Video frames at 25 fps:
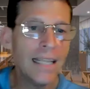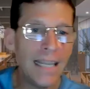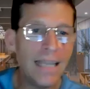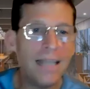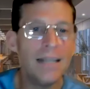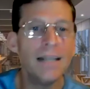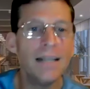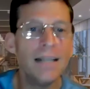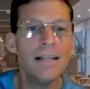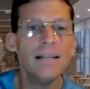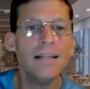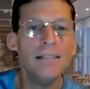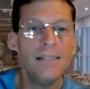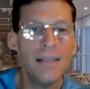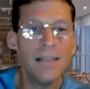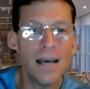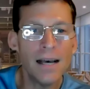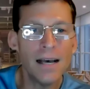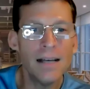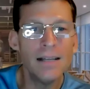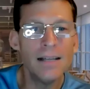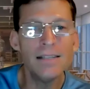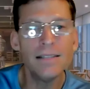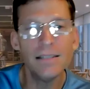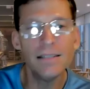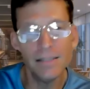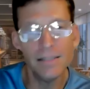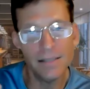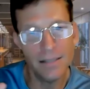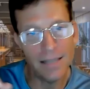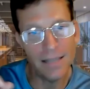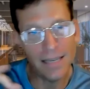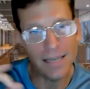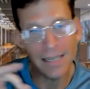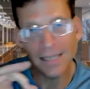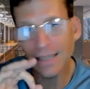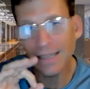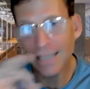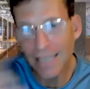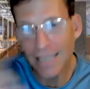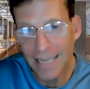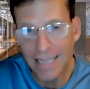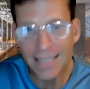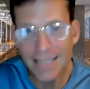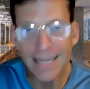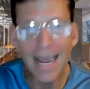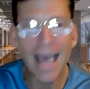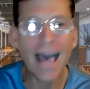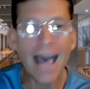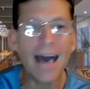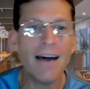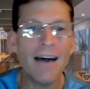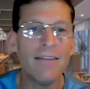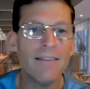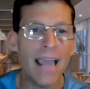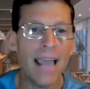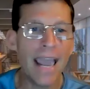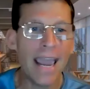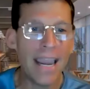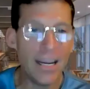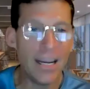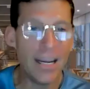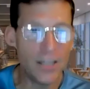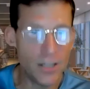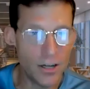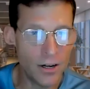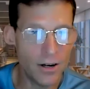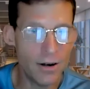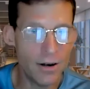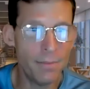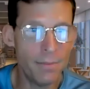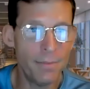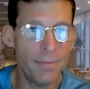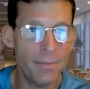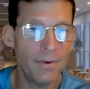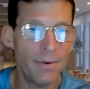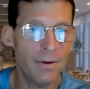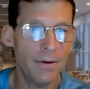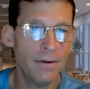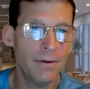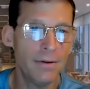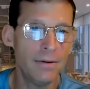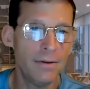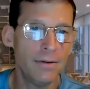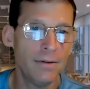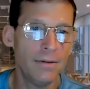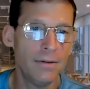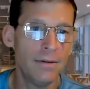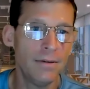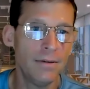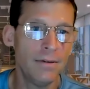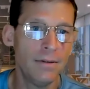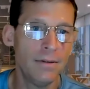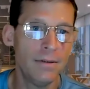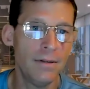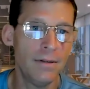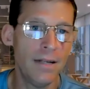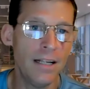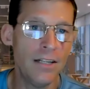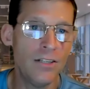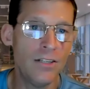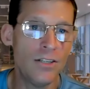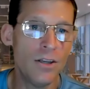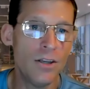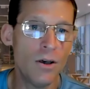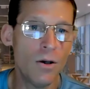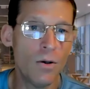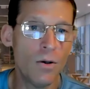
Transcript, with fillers: a lien does at least have a term, and